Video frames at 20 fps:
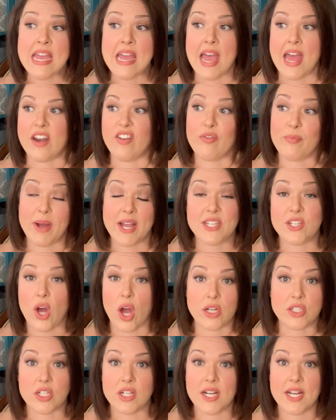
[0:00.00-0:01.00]
And if my
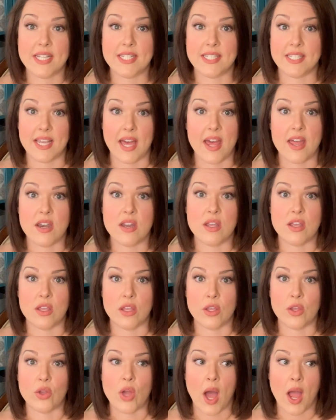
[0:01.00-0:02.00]
doctor had said,
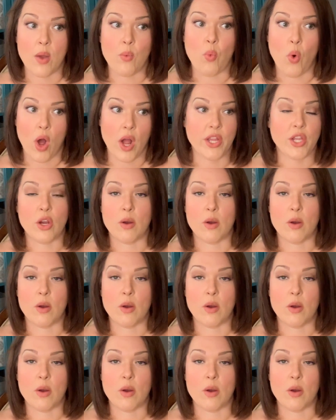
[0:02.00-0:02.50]
I want